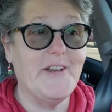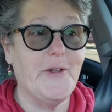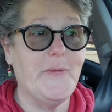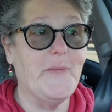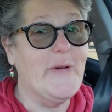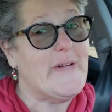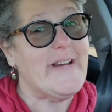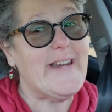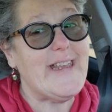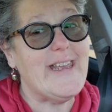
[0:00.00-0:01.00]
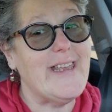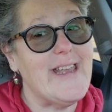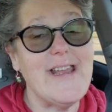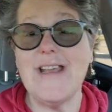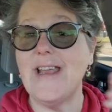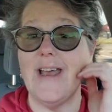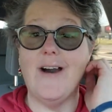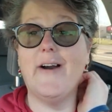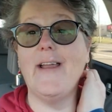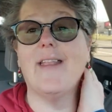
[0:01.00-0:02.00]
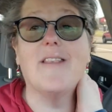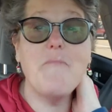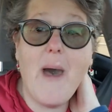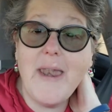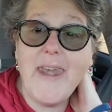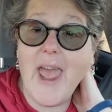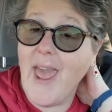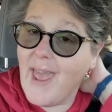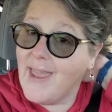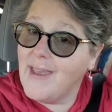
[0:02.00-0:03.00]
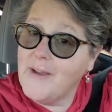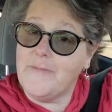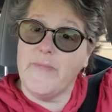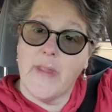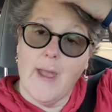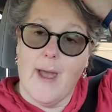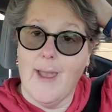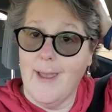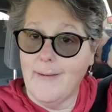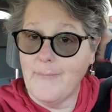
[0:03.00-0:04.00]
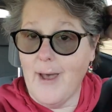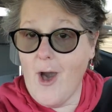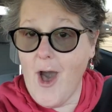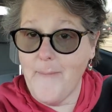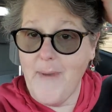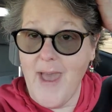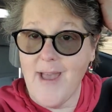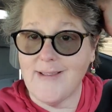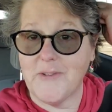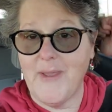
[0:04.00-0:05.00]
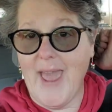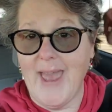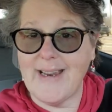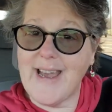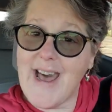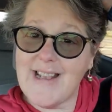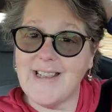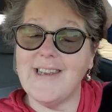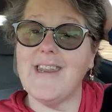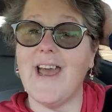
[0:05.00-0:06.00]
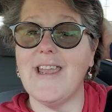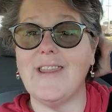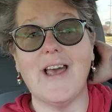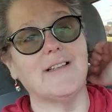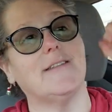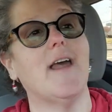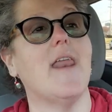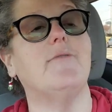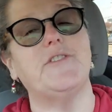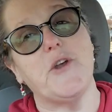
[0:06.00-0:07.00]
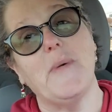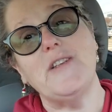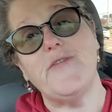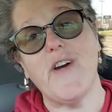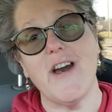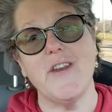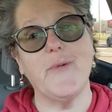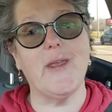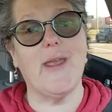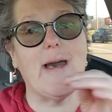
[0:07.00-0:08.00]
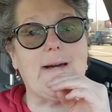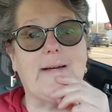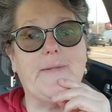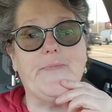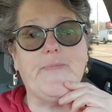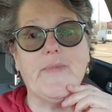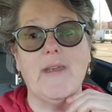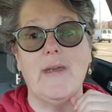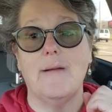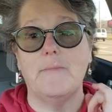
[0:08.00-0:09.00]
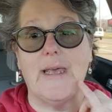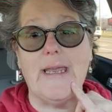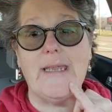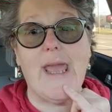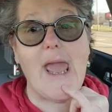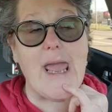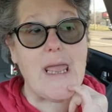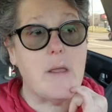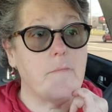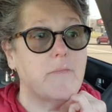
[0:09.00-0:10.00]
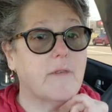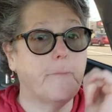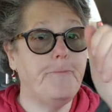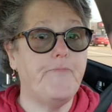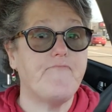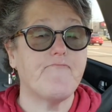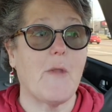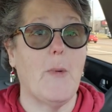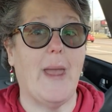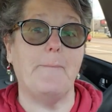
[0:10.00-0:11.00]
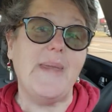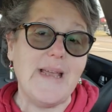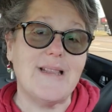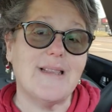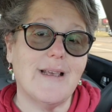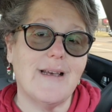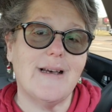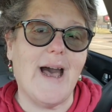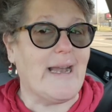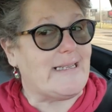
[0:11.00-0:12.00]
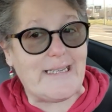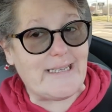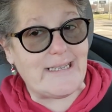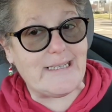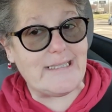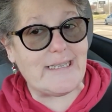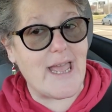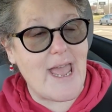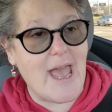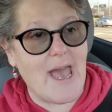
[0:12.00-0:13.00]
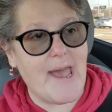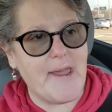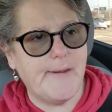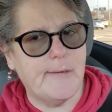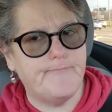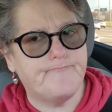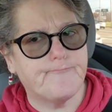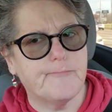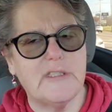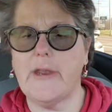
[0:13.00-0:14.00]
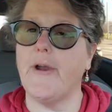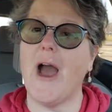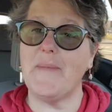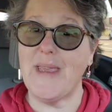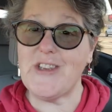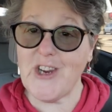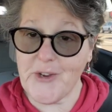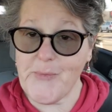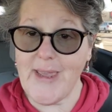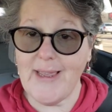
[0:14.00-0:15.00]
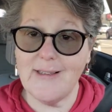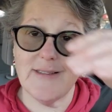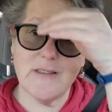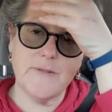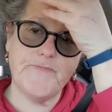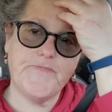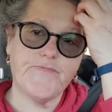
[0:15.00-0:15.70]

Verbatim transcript: Good morning. It's Monday. I'm a hot mess. We had cousin night last night. It was so much fun. We played games. We had pizza. I didn't. I had, Sarah got me chicken wings.